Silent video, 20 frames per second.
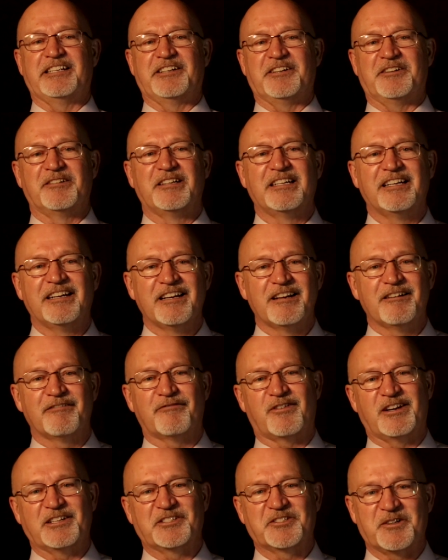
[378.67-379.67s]
I know.
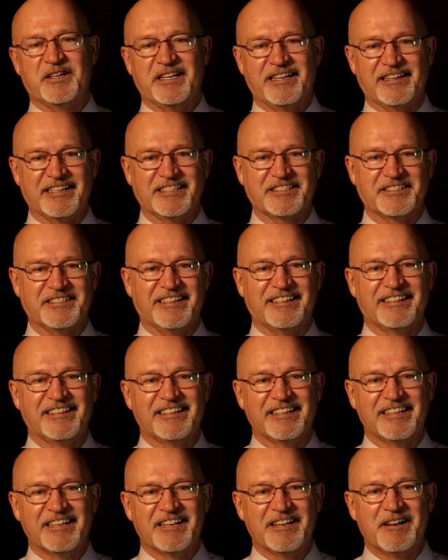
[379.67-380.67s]
Frustrating, isn't
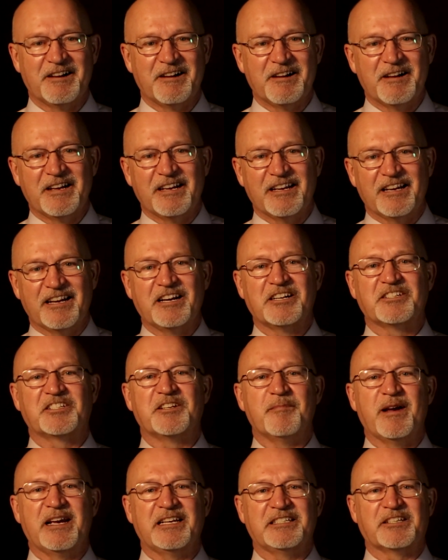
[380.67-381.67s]
it?
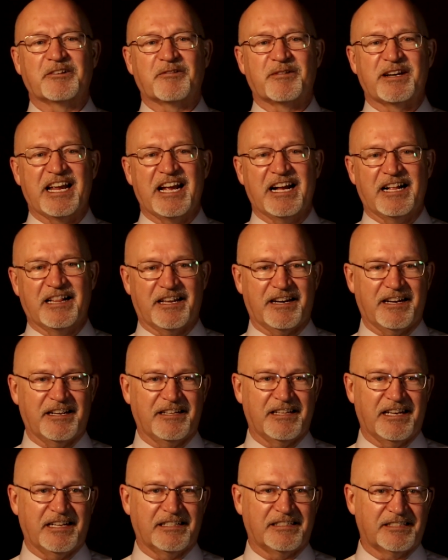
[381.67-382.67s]
Here's an amazing
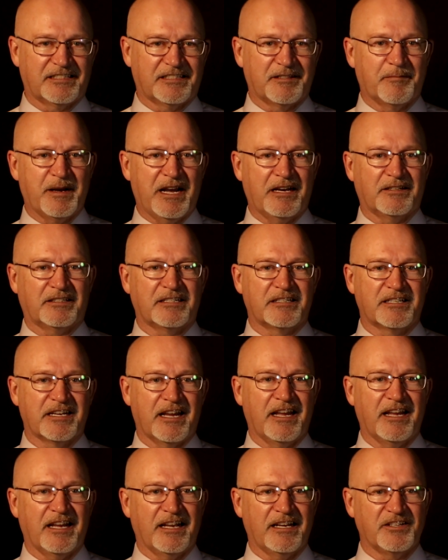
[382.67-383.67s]
reality that's about
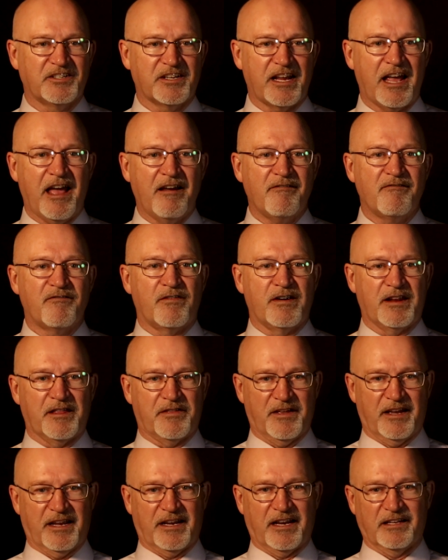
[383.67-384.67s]
to change
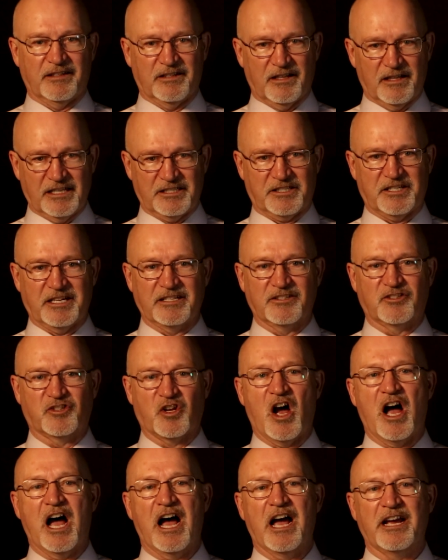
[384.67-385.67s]
everything on the
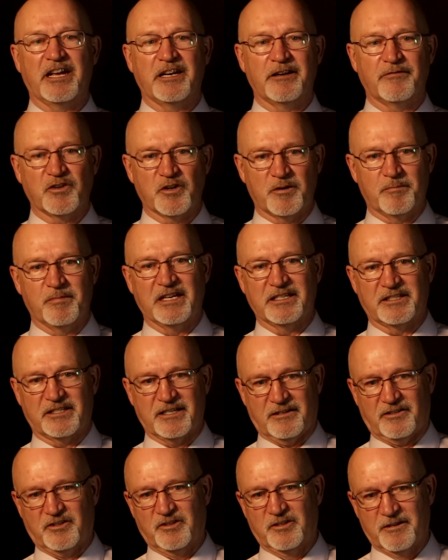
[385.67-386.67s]
listing side of your
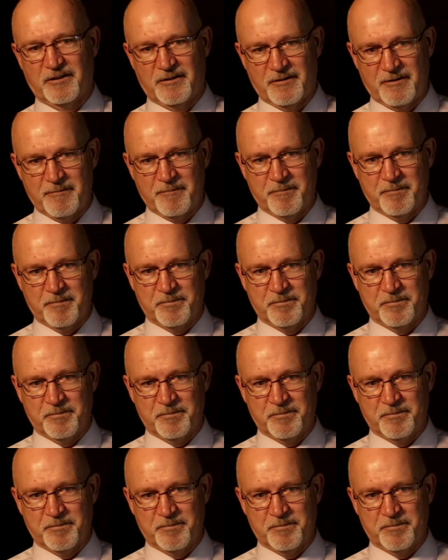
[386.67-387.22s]
business.